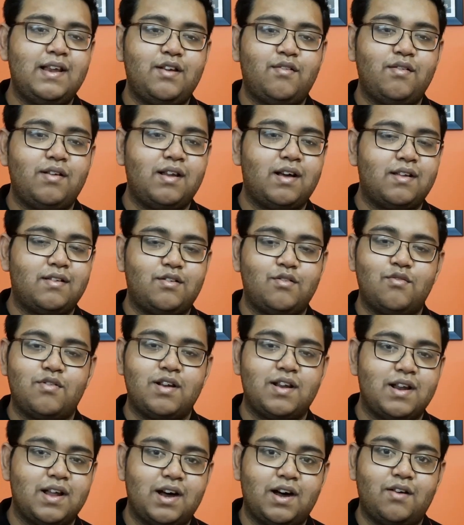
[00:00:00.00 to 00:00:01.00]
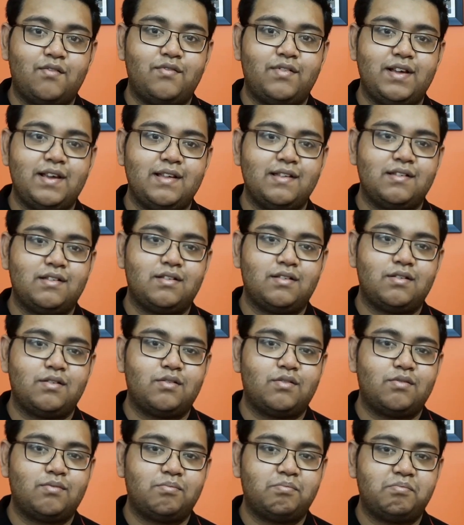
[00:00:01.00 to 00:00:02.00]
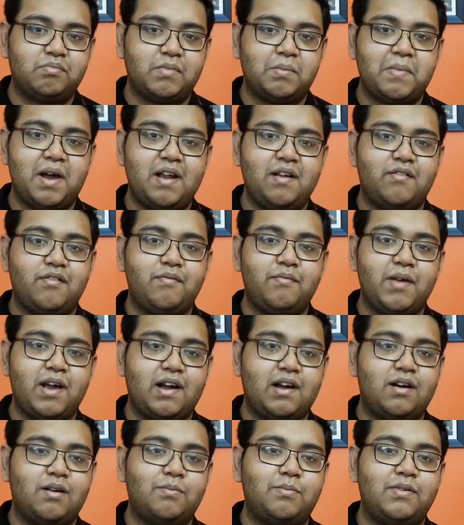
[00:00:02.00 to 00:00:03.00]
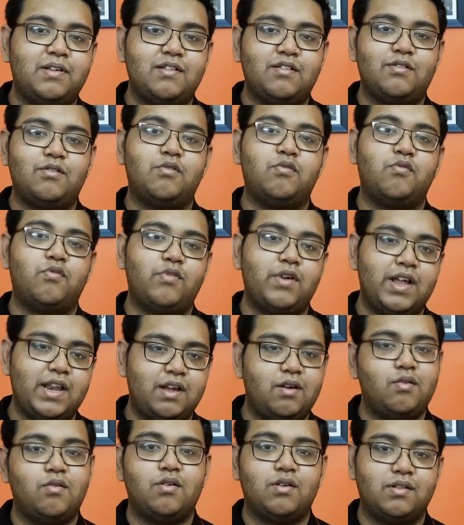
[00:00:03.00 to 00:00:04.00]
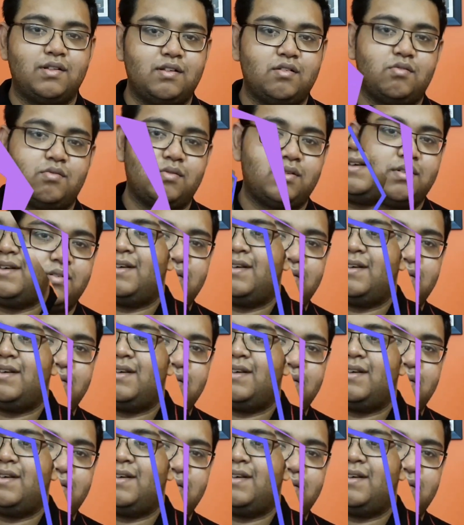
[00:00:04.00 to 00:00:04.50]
it will last you 1.5 days. So battery backup is very good on this one.